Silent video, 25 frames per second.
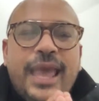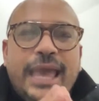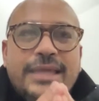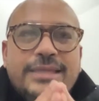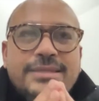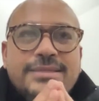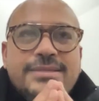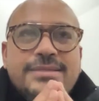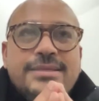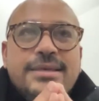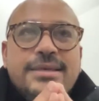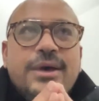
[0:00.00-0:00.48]

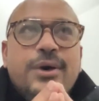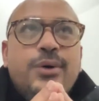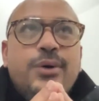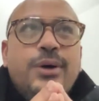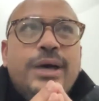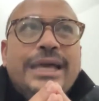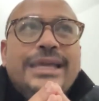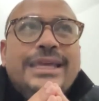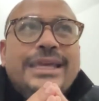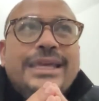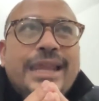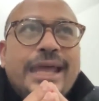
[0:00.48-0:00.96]
And
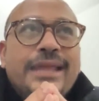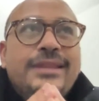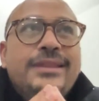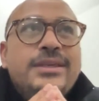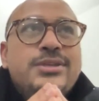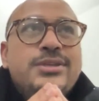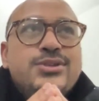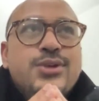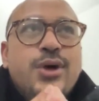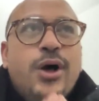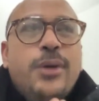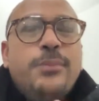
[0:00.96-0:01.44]
so a great
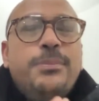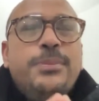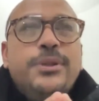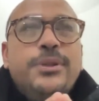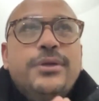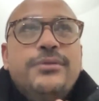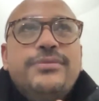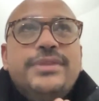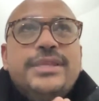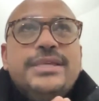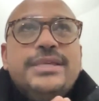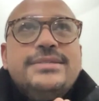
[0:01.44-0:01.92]
example
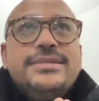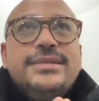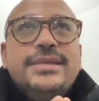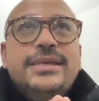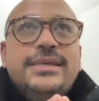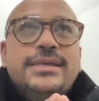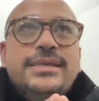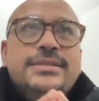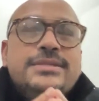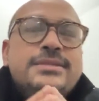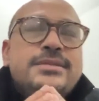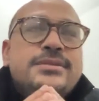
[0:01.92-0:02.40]
of this
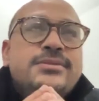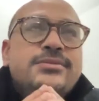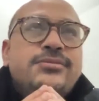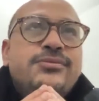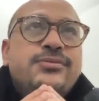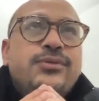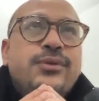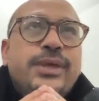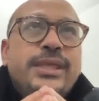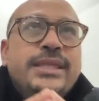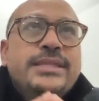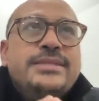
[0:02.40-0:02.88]
is,
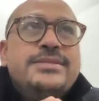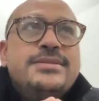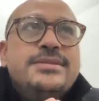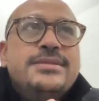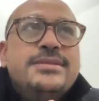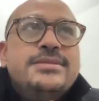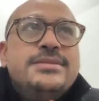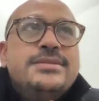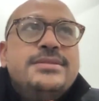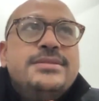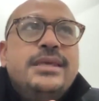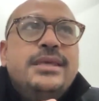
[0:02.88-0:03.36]
for
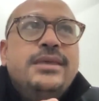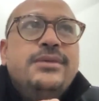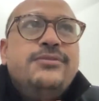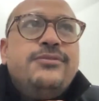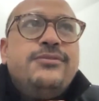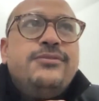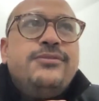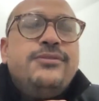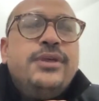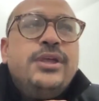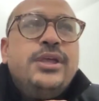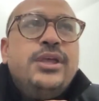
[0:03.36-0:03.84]
instance,
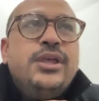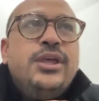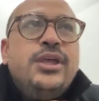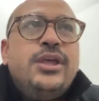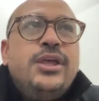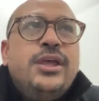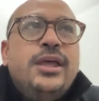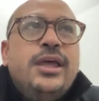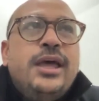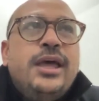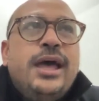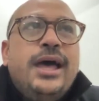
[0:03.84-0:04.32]
if
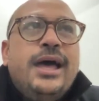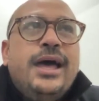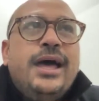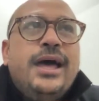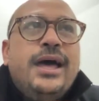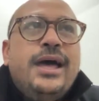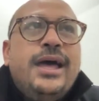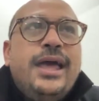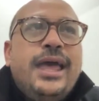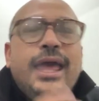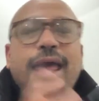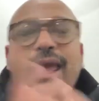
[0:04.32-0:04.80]

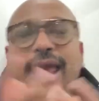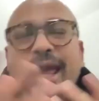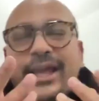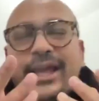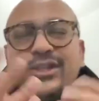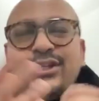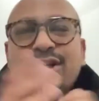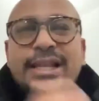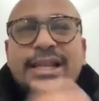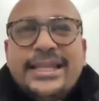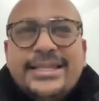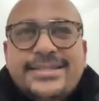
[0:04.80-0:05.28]

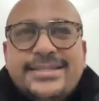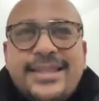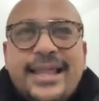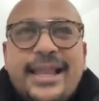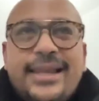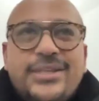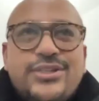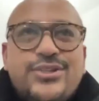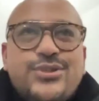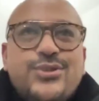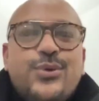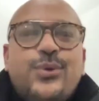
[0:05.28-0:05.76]
actually, let's
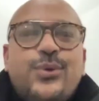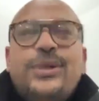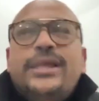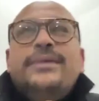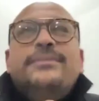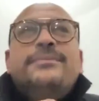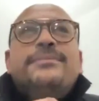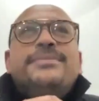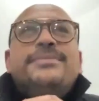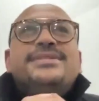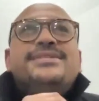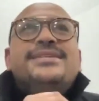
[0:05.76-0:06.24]
tell a
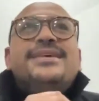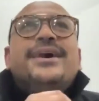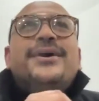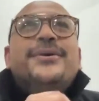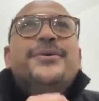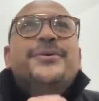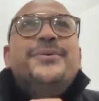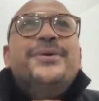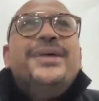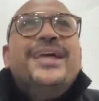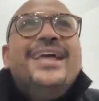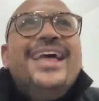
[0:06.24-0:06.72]
story.
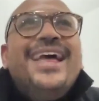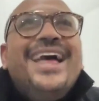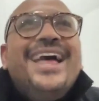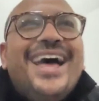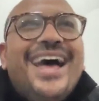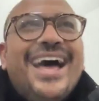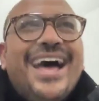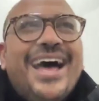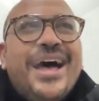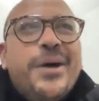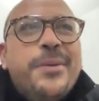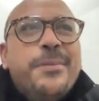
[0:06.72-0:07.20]
So
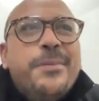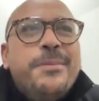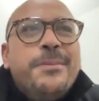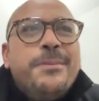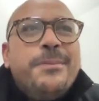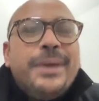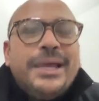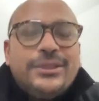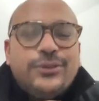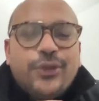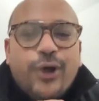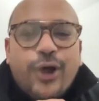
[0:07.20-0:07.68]

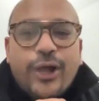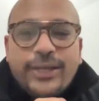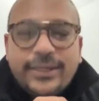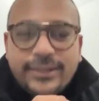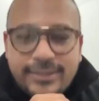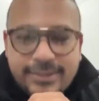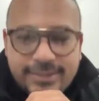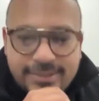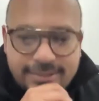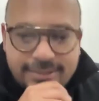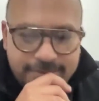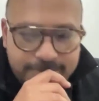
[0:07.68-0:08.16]

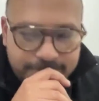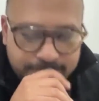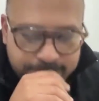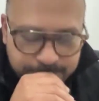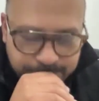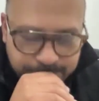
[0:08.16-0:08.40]
McDonald's